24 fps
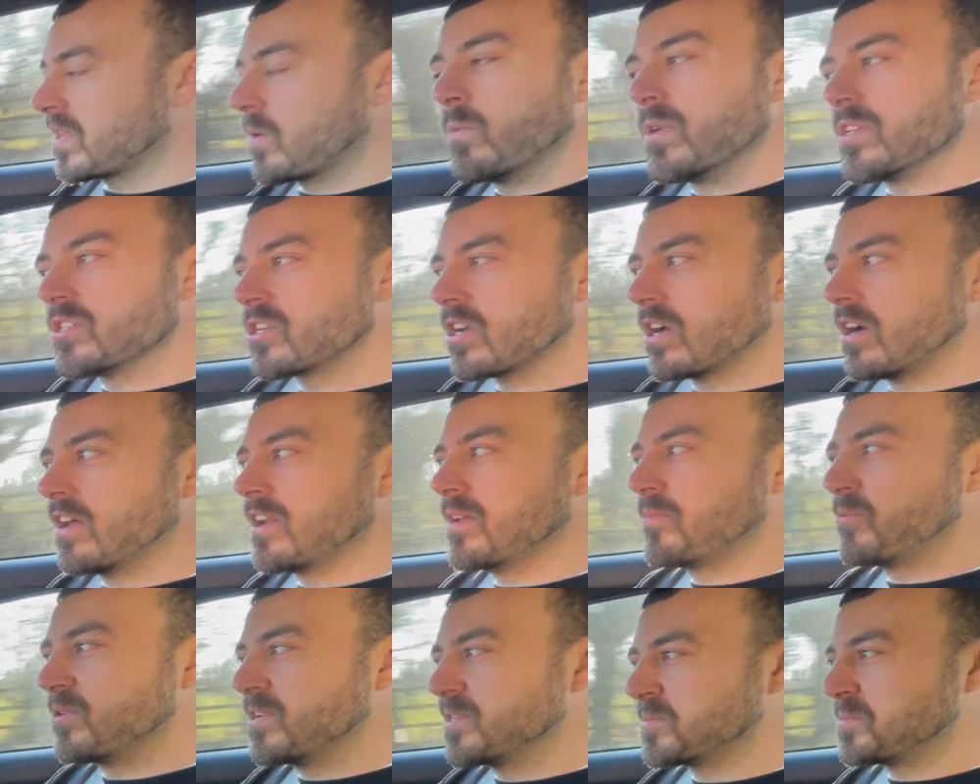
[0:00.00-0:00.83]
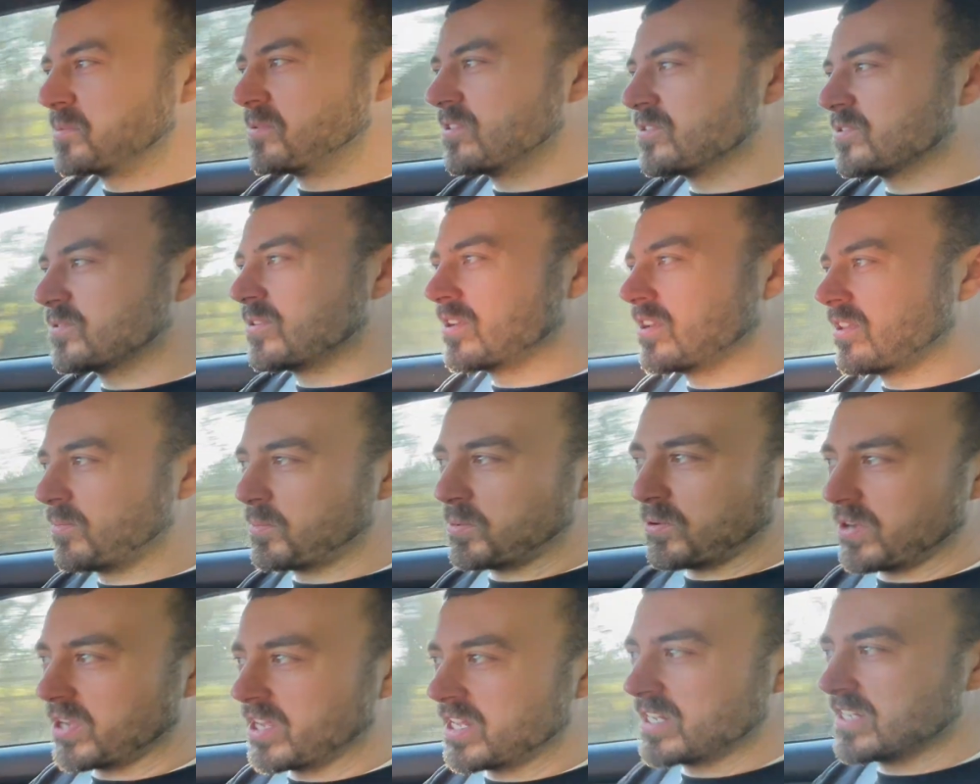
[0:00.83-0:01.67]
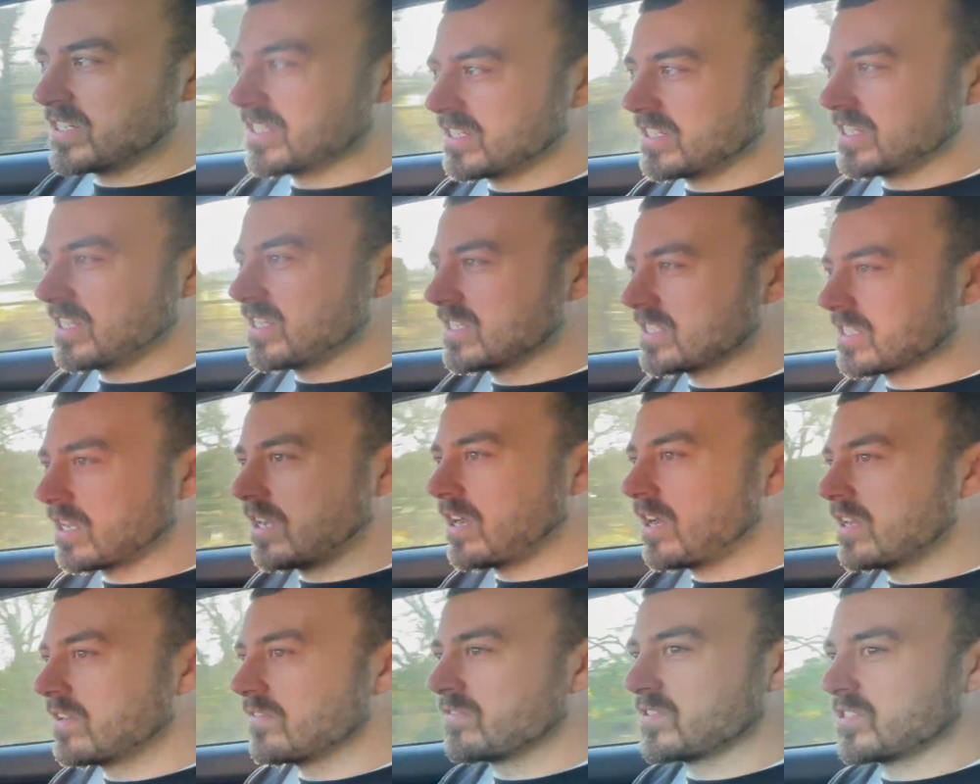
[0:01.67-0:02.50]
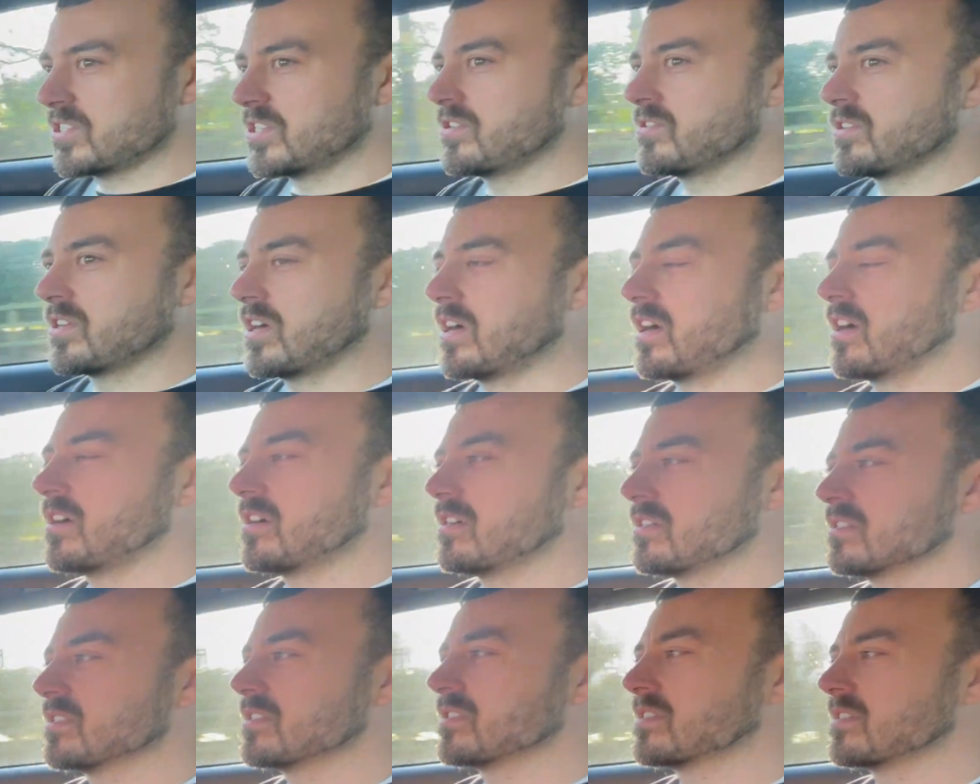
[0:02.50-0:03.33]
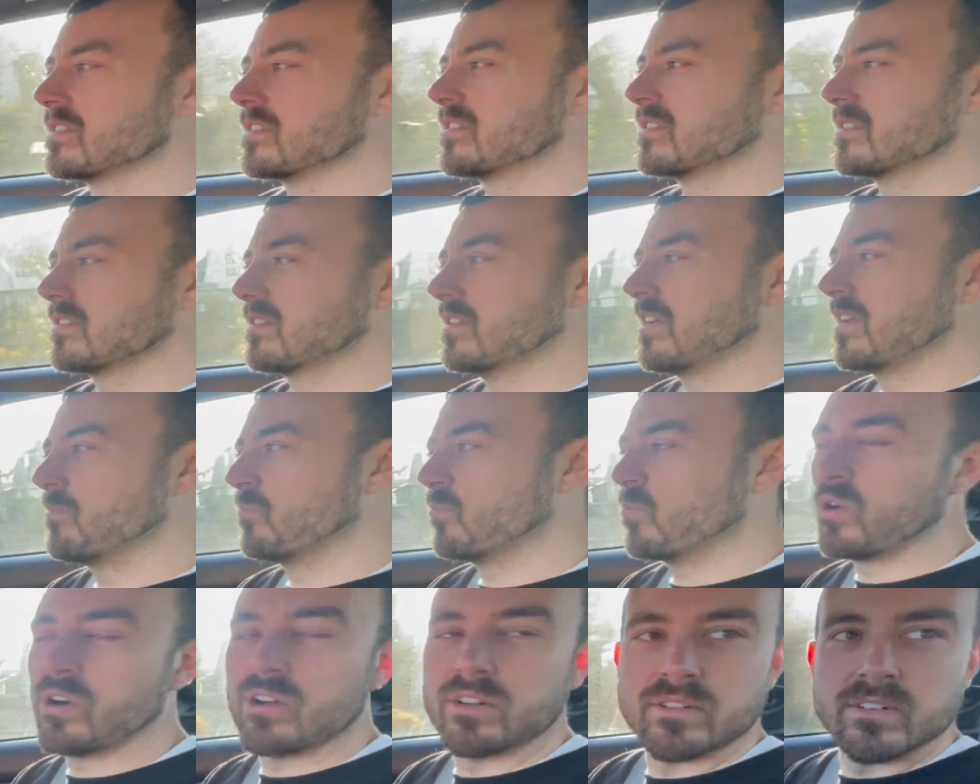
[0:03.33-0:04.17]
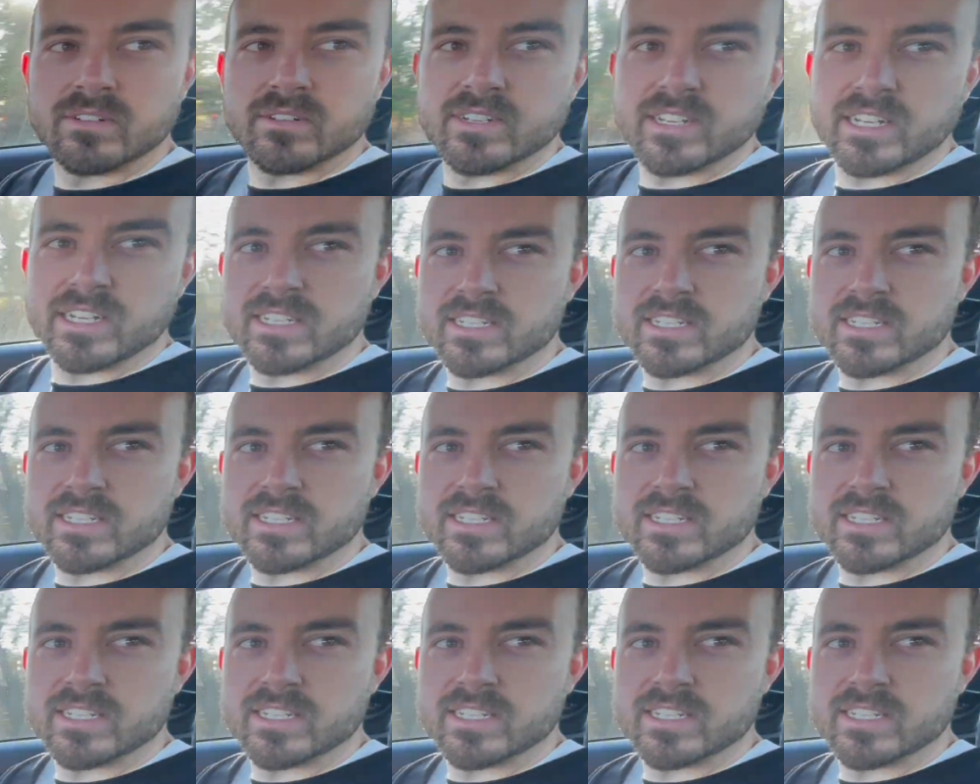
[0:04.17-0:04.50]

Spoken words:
Which kind of brings me on to another point. It's kind of 2 cars in one, in a